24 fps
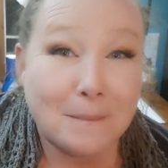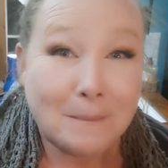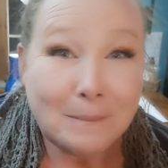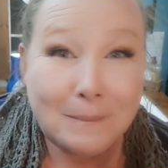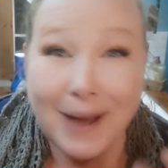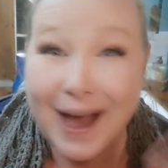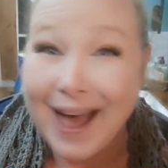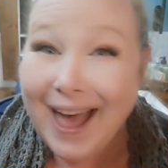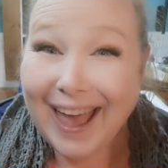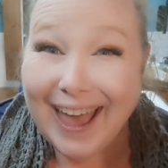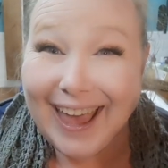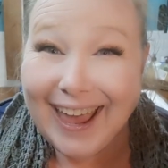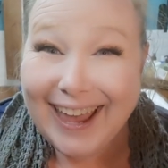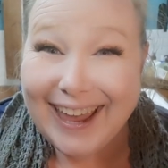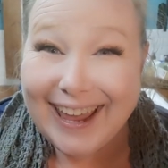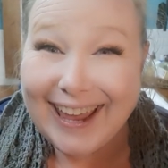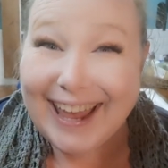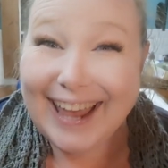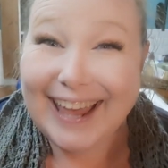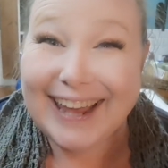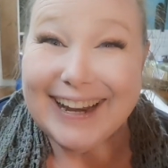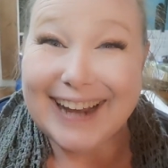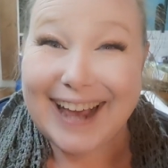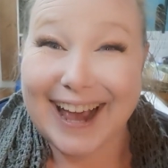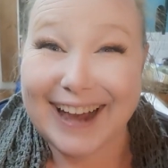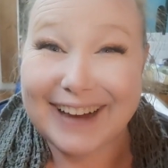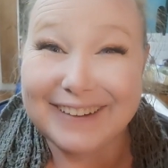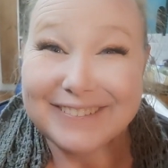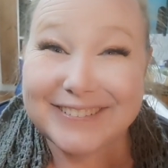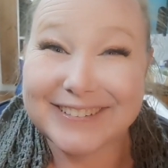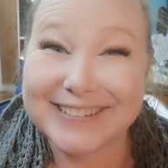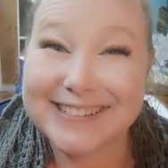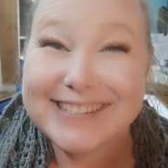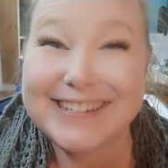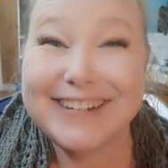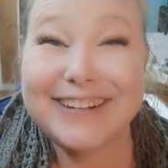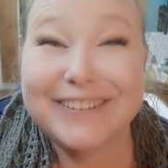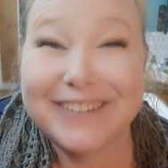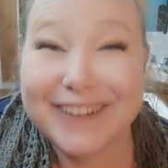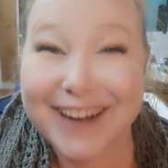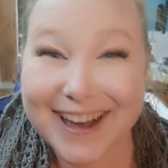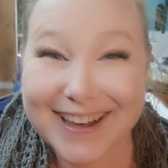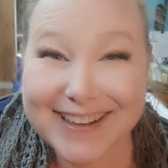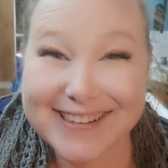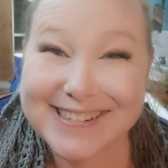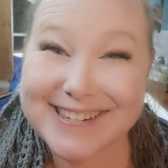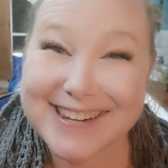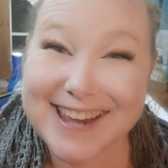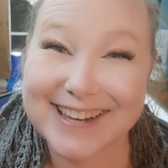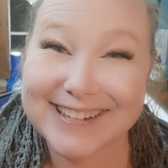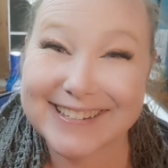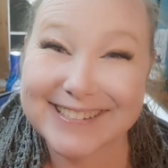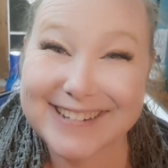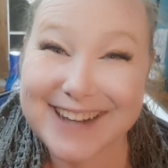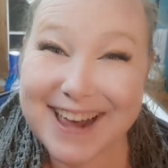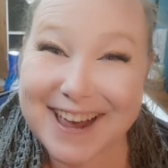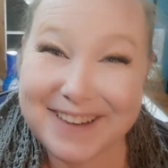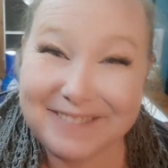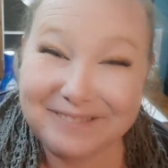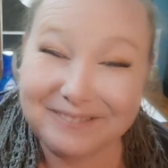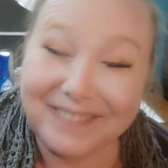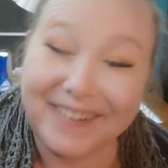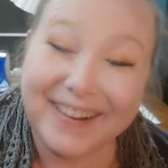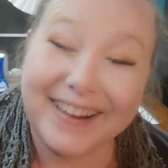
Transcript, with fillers: bye, and I will see you guys next time.